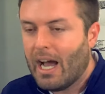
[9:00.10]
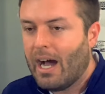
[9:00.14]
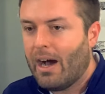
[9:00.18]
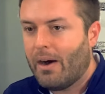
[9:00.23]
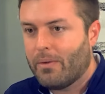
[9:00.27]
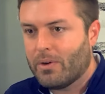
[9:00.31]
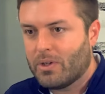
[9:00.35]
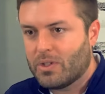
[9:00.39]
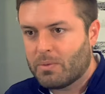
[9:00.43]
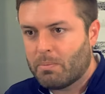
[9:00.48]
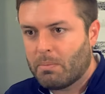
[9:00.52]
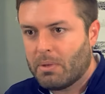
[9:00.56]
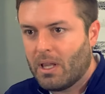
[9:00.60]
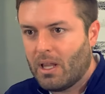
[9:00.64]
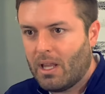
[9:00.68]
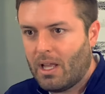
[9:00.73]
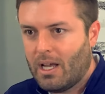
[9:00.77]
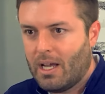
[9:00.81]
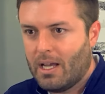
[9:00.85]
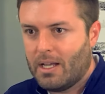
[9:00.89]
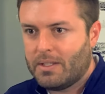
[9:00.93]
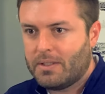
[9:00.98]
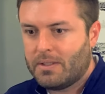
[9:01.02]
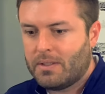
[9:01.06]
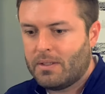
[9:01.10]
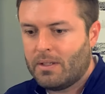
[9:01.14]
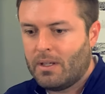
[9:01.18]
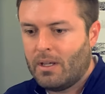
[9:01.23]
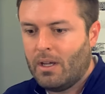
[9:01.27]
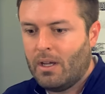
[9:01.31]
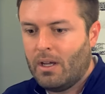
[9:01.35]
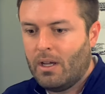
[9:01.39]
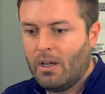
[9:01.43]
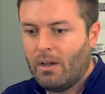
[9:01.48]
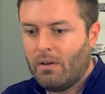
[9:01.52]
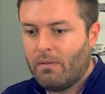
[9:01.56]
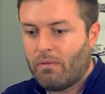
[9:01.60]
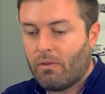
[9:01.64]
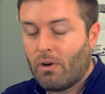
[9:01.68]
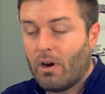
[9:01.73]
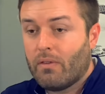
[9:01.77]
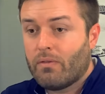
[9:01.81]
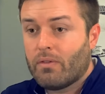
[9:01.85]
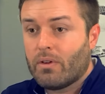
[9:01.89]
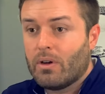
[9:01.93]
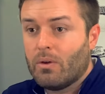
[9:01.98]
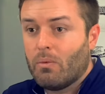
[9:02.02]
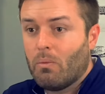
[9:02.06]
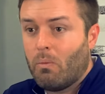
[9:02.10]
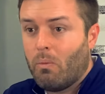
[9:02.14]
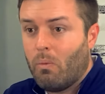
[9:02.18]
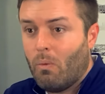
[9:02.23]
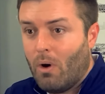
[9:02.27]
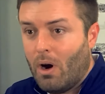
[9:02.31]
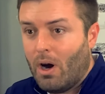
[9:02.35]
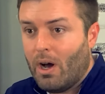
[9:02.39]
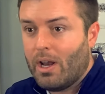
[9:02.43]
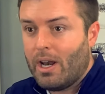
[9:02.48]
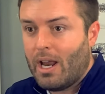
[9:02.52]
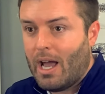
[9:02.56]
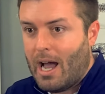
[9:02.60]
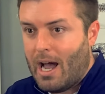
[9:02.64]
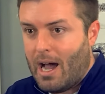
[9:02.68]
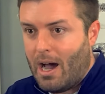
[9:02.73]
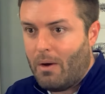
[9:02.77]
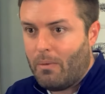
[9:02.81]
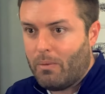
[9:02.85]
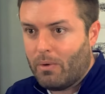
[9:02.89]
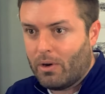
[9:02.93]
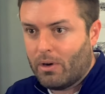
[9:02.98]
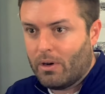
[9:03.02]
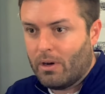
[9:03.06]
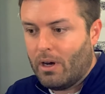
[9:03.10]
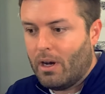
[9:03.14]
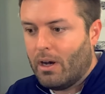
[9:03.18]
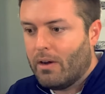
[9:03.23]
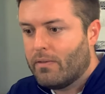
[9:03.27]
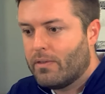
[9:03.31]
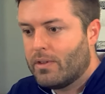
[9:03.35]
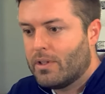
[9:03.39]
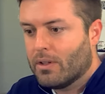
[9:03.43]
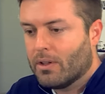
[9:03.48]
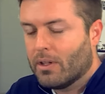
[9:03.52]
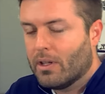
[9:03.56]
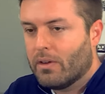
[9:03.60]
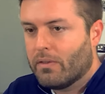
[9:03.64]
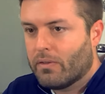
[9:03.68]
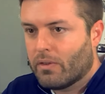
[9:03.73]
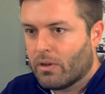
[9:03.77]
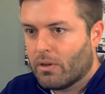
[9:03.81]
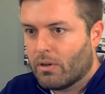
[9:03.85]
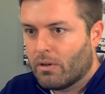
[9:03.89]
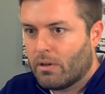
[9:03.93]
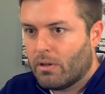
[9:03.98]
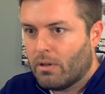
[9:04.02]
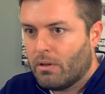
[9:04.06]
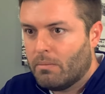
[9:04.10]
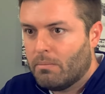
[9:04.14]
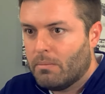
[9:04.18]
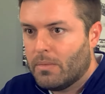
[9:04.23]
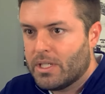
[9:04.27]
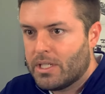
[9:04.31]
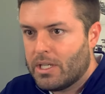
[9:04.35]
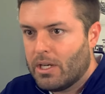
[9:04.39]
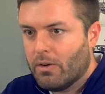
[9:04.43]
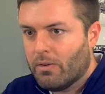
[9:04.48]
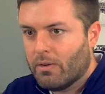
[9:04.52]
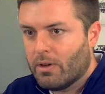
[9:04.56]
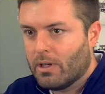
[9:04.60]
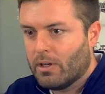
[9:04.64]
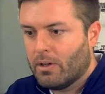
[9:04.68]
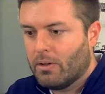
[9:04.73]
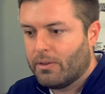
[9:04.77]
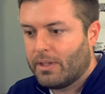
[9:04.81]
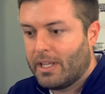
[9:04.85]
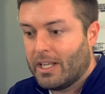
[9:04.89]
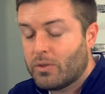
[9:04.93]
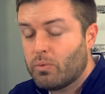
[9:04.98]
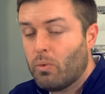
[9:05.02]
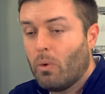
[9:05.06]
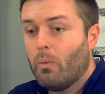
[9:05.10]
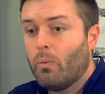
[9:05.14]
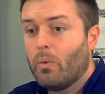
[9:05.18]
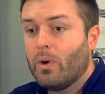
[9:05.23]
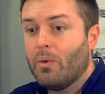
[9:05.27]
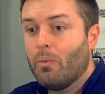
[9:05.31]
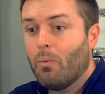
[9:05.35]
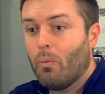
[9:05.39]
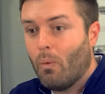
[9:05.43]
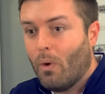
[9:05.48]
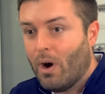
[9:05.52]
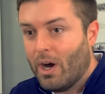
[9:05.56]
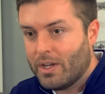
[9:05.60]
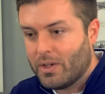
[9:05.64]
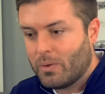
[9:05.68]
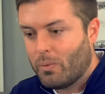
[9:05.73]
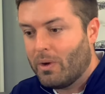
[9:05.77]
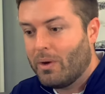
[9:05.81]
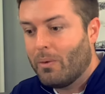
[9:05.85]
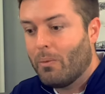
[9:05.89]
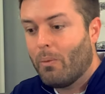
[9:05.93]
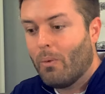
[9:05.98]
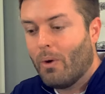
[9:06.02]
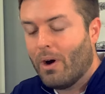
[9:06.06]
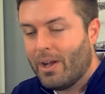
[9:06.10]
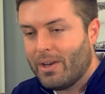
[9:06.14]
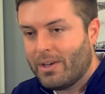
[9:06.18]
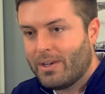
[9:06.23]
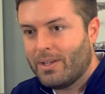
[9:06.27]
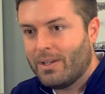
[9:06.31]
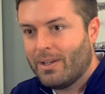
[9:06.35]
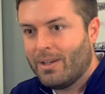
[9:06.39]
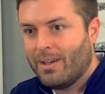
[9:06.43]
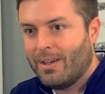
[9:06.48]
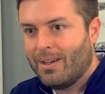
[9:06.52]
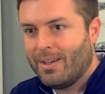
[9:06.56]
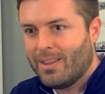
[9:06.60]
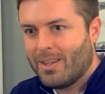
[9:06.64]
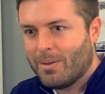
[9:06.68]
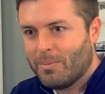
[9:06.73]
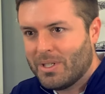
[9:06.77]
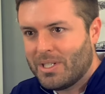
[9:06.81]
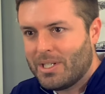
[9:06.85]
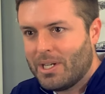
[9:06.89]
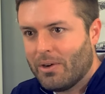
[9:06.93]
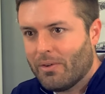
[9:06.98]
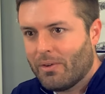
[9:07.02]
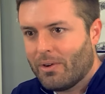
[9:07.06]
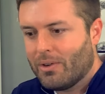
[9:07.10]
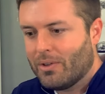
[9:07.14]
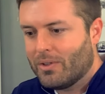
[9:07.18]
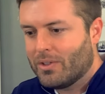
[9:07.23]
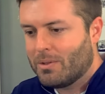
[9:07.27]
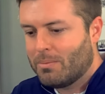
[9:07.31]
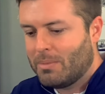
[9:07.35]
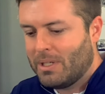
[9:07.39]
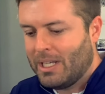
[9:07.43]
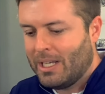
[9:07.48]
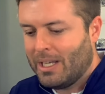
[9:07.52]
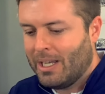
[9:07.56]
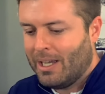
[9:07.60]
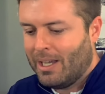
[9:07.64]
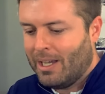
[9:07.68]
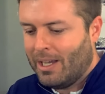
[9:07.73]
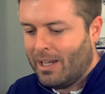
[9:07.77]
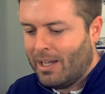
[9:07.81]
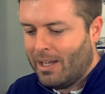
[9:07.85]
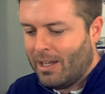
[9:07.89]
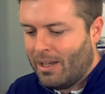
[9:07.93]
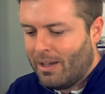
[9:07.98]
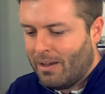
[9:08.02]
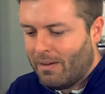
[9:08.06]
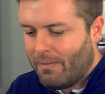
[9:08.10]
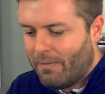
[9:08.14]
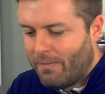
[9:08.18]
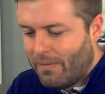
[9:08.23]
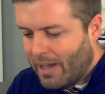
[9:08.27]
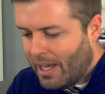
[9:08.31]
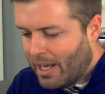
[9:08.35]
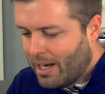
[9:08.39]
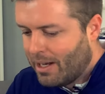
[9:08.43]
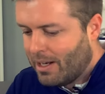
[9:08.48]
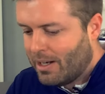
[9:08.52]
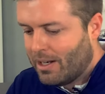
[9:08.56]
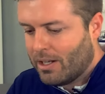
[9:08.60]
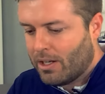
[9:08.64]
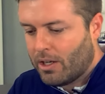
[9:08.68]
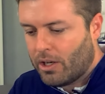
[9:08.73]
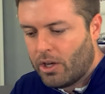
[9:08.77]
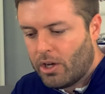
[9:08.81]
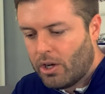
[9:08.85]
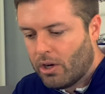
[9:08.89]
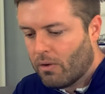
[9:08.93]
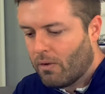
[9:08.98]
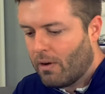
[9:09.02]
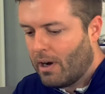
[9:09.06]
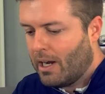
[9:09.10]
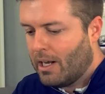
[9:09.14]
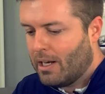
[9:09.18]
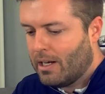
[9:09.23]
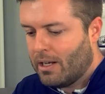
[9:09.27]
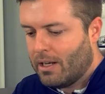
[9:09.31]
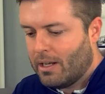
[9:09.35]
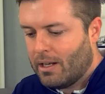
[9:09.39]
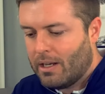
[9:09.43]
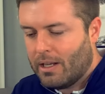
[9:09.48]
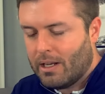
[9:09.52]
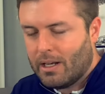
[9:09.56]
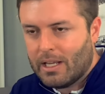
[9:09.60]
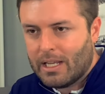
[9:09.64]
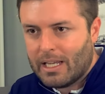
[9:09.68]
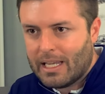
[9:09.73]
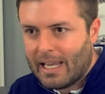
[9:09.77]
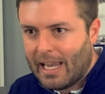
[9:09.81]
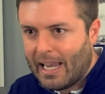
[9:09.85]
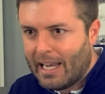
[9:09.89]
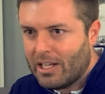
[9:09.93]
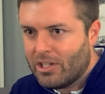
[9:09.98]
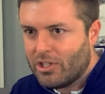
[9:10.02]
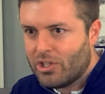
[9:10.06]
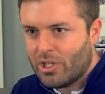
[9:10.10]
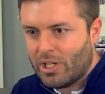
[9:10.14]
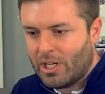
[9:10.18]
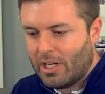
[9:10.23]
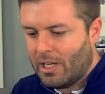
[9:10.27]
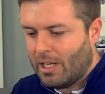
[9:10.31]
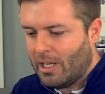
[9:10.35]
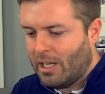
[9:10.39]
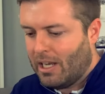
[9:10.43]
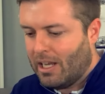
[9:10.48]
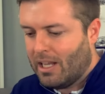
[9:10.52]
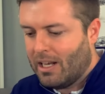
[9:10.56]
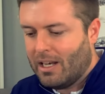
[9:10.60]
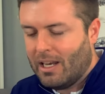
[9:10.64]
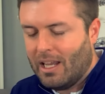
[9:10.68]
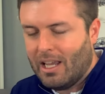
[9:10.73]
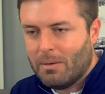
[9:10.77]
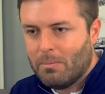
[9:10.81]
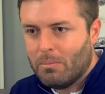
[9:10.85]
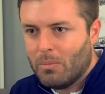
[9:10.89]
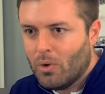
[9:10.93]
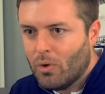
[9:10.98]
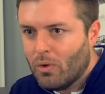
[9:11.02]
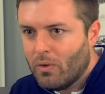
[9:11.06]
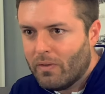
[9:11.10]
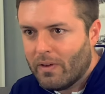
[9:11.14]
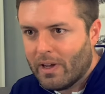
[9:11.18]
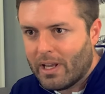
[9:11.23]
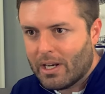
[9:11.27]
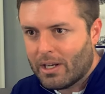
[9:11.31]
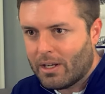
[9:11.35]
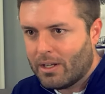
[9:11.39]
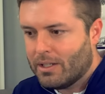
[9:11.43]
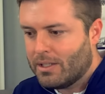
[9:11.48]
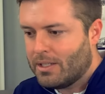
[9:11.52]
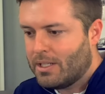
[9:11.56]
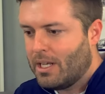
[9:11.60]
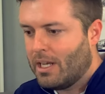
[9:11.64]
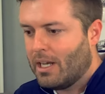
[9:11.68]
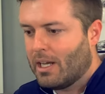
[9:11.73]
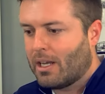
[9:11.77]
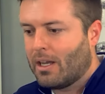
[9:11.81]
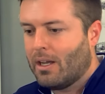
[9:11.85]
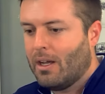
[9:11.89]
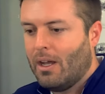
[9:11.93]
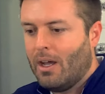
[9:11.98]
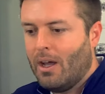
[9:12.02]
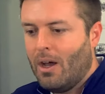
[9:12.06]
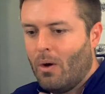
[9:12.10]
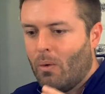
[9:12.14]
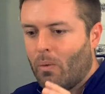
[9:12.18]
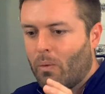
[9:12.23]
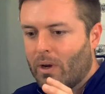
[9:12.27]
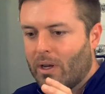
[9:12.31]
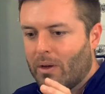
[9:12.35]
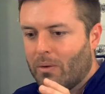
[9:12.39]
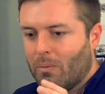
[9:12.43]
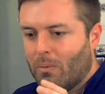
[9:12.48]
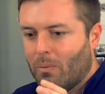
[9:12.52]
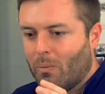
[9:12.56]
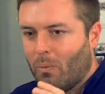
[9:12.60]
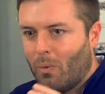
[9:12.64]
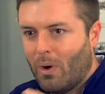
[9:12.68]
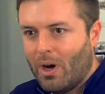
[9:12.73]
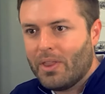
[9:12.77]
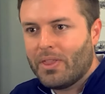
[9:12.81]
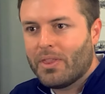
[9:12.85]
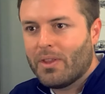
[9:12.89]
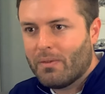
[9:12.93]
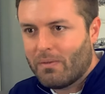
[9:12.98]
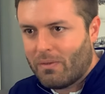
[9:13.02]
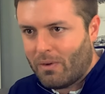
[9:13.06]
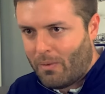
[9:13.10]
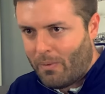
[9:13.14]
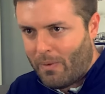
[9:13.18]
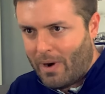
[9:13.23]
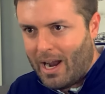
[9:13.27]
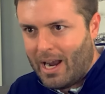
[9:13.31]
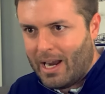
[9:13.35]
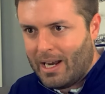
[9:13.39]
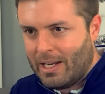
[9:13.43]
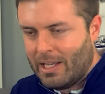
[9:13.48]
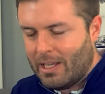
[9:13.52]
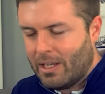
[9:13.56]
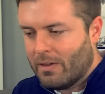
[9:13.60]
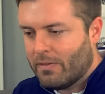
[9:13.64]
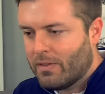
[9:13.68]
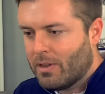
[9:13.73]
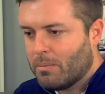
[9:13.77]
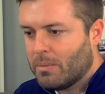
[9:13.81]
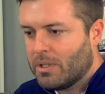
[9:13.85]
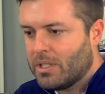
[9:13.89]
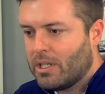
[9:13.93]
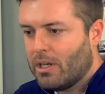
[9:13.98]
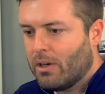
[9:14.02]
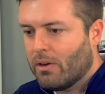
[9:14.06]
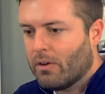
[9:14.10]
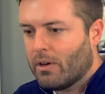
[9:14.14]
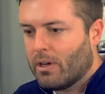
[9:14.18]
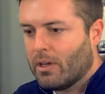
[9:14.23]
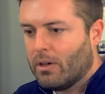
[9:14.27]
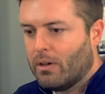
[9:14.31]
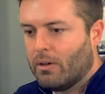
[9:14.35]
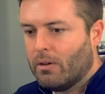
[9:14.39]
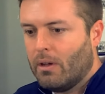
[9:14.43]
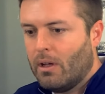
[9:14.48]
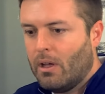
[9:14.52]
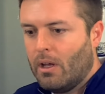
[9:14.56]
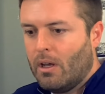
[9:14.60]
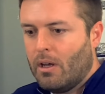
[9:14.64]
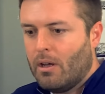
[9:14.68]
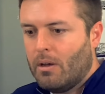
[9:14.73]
hours plus for every 1 hour of delivered material. That's what we want. We want the material to be vetted and curated and engaging and move at a good tick. We want the variety of the material.